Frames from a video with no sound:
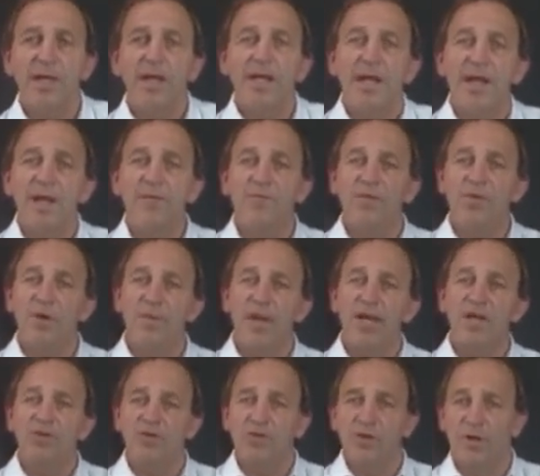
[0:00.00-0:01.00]

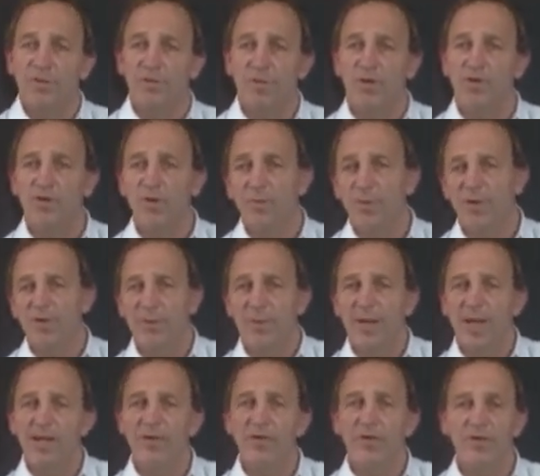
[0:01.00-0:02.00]
Inflammation of the
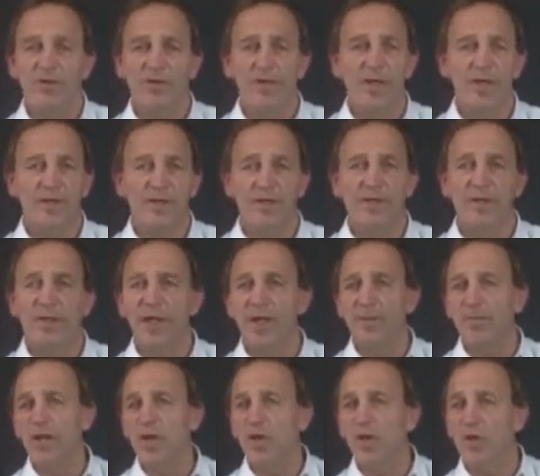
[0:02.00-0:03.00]
supraspinatus tendon
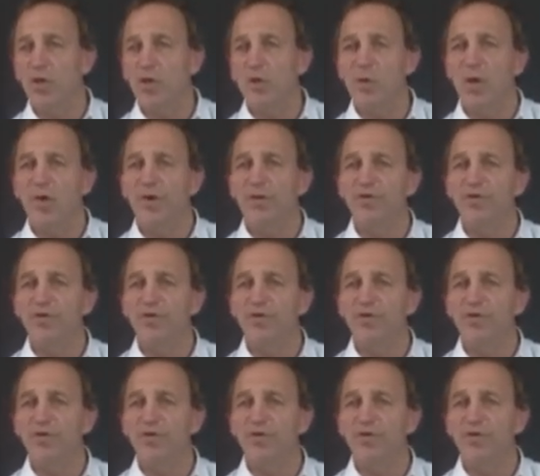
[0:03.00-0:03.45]
can be called one of